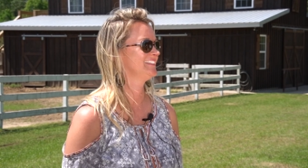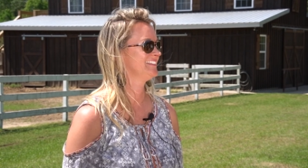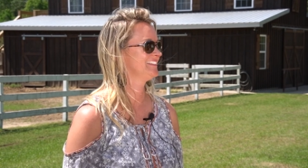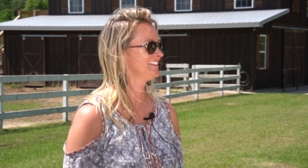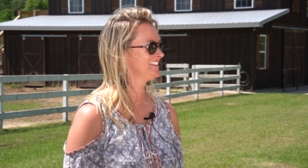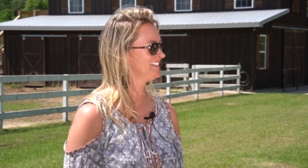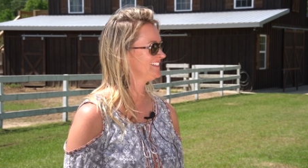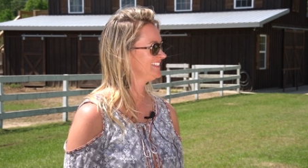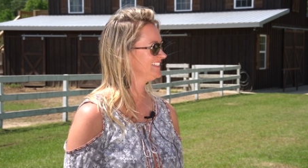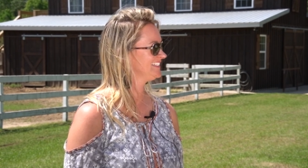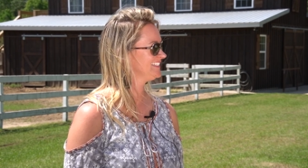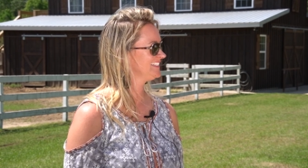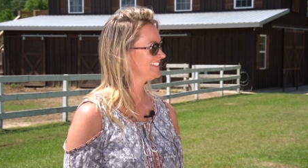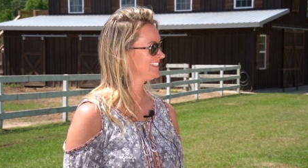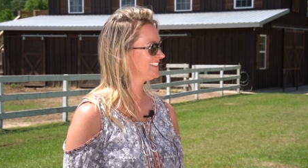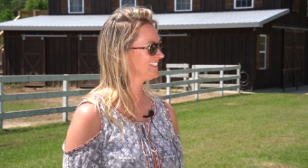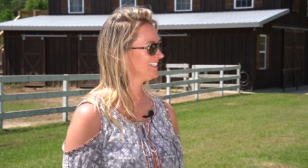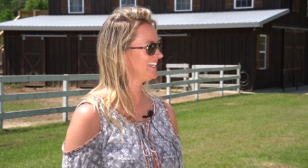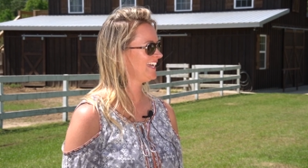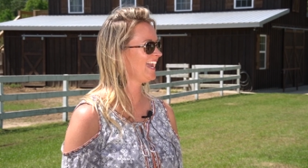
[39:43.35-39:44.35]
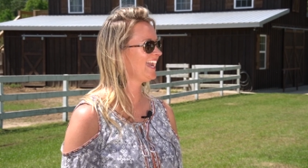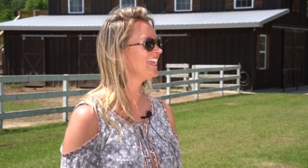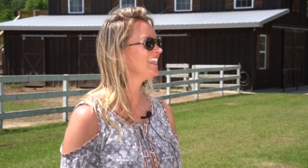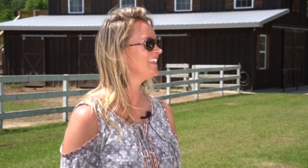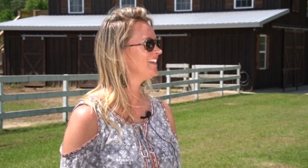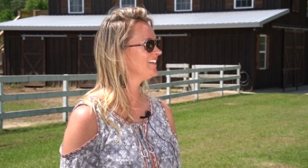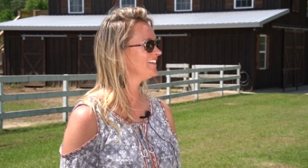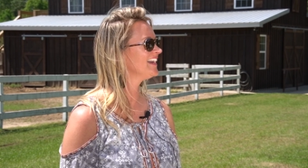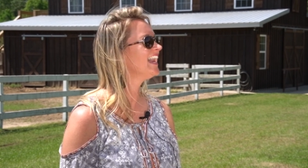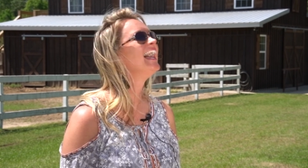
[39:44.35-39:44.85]
hot messes. I feel like I'm
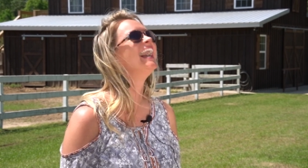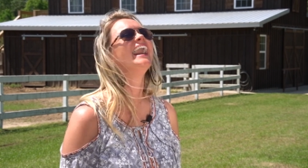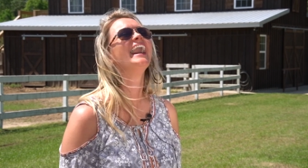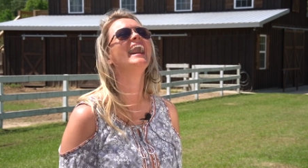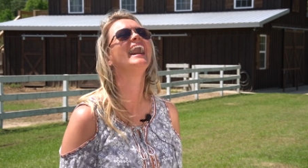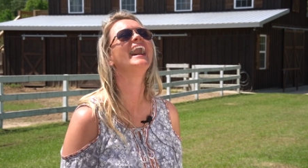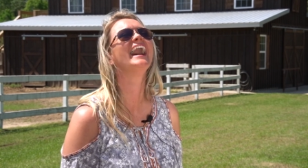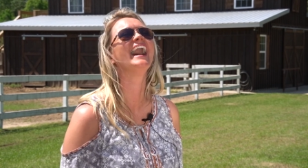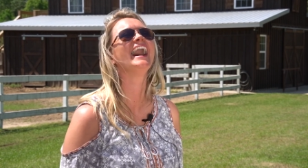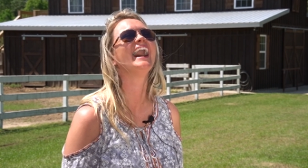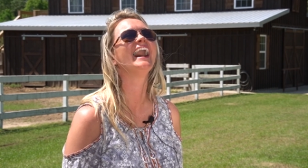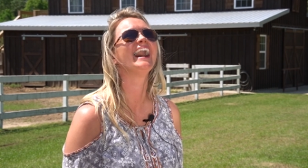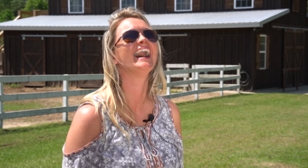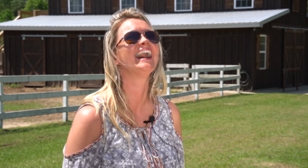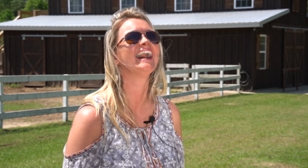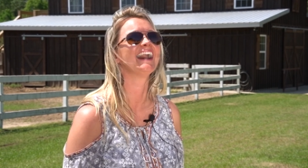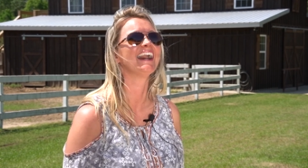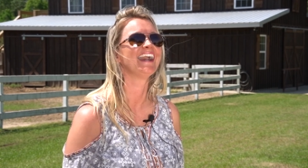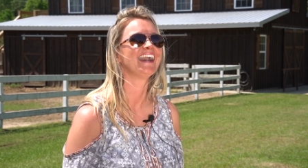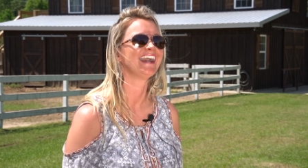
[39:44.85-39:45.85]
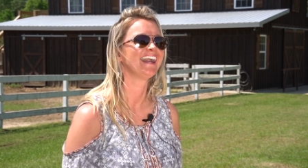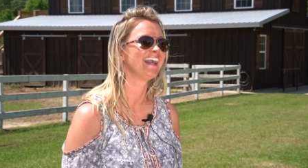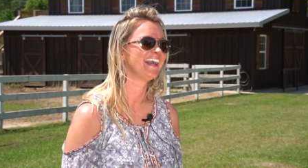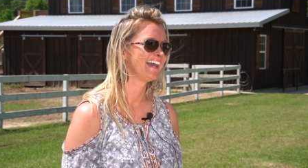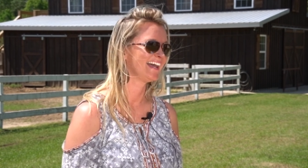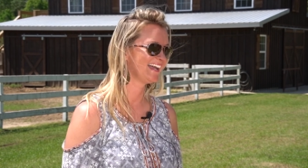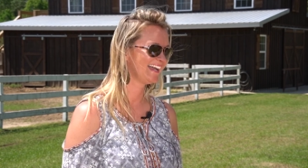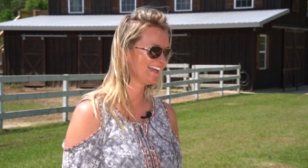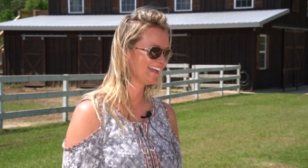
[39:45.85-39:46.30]
sweating right now.